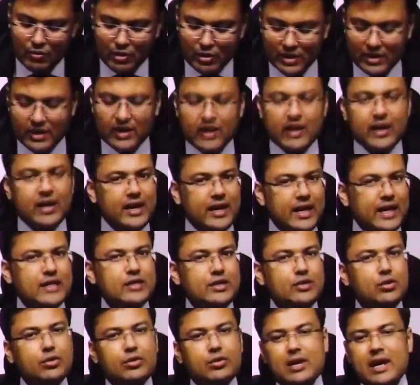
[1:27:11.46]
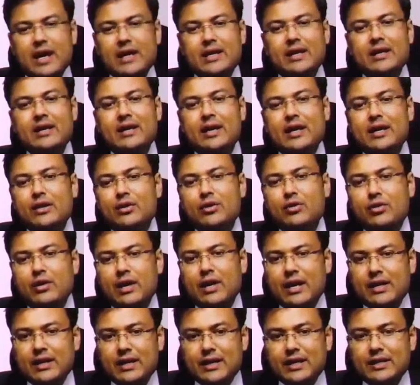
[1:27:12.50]
what? Exocrine and
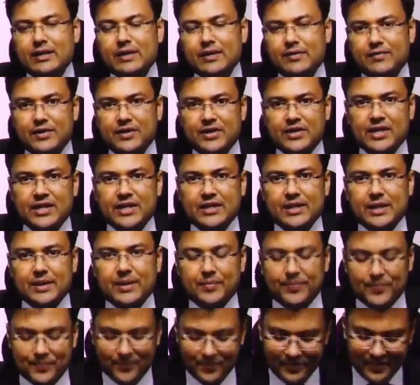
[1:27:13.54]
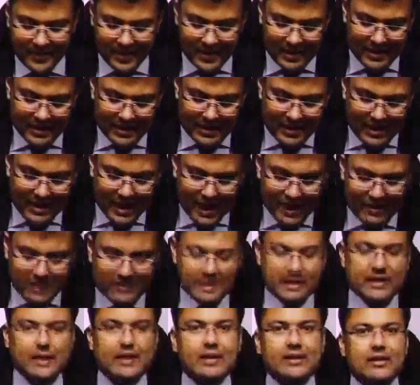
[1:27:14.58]
endocrine insufficiency. After
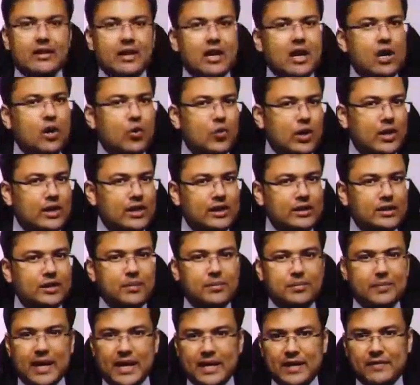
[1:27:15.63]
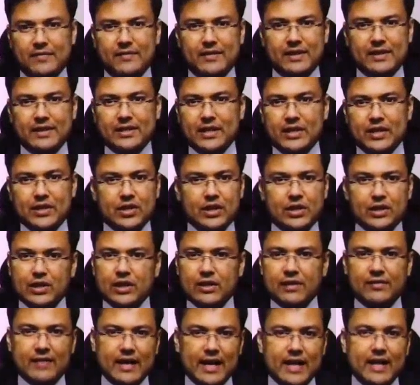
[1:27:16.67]
that, what are the manifestations
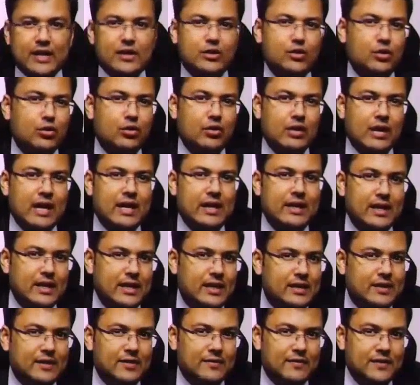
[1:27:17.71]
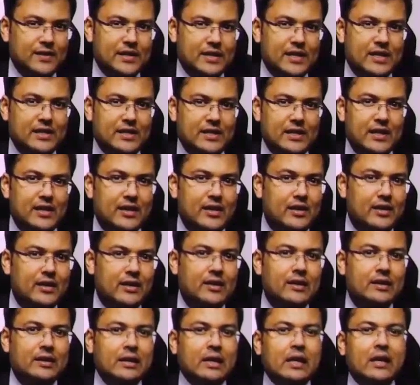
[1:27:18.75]
of exocrine insufficiency?
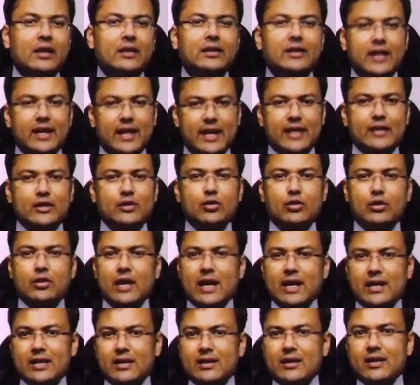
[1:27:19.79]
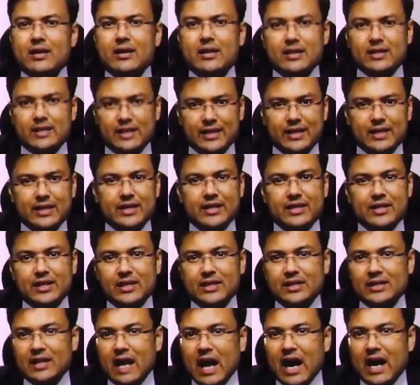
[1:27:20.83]
The exocrine
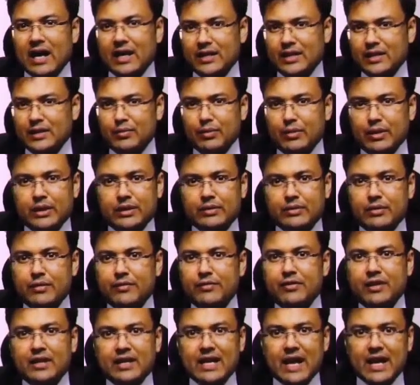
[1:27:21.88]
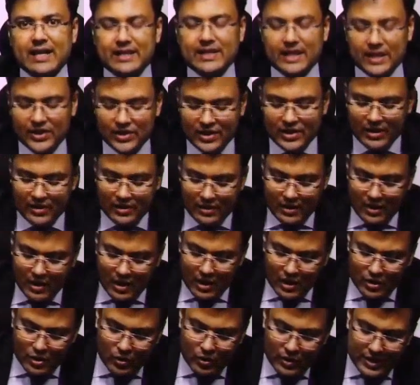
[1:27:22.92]
secretions are responsible for digestion.
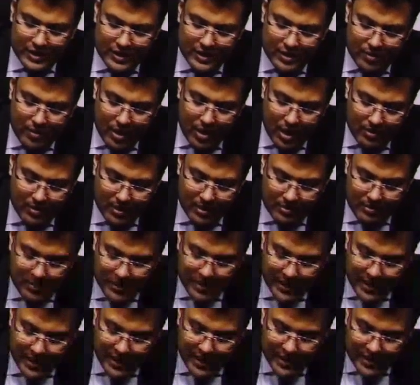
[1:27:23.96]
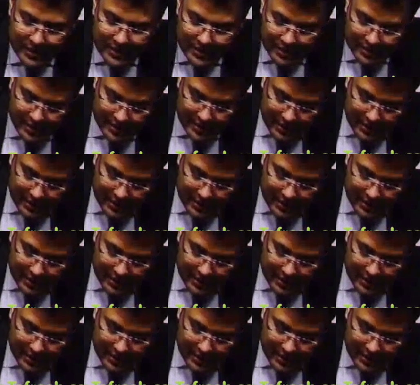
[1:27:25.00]
So what is the problem? Here,